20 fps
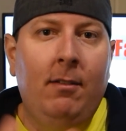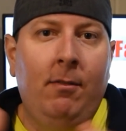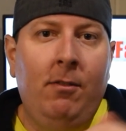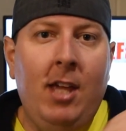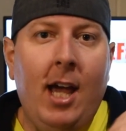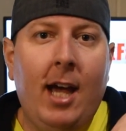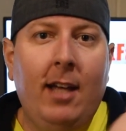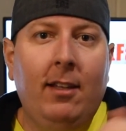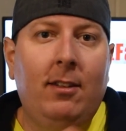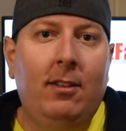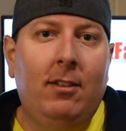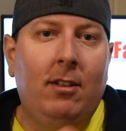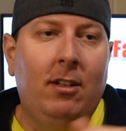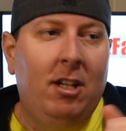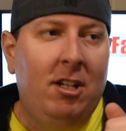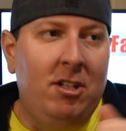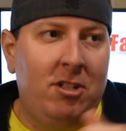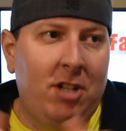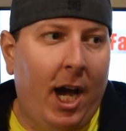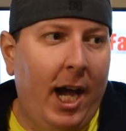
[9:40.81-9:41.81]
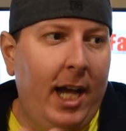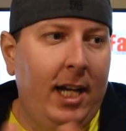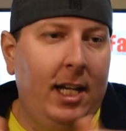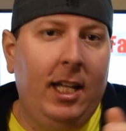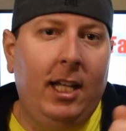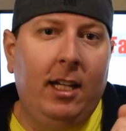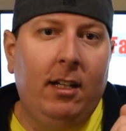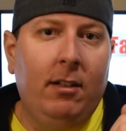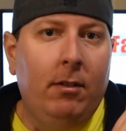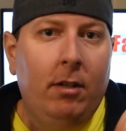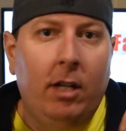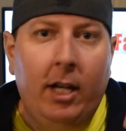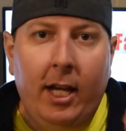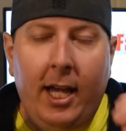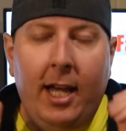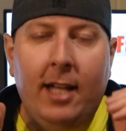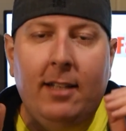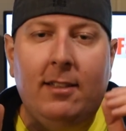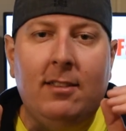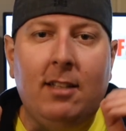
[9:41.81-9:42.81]
Yes, dieting,
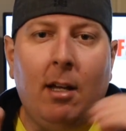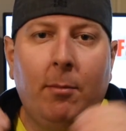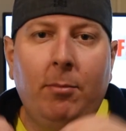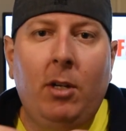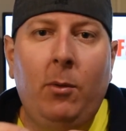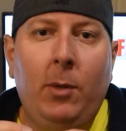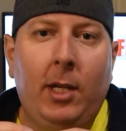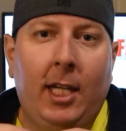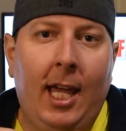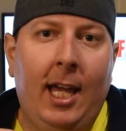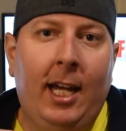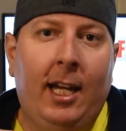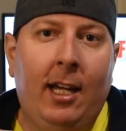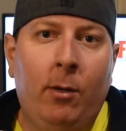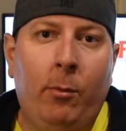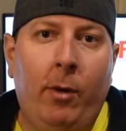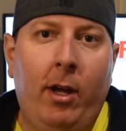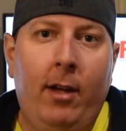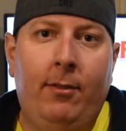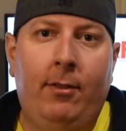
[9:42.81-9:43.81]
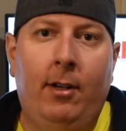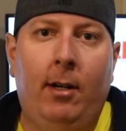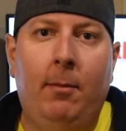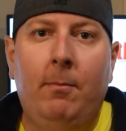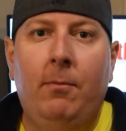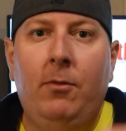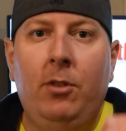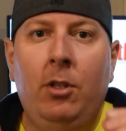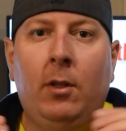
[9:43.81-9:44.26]
it's something we can't get away from.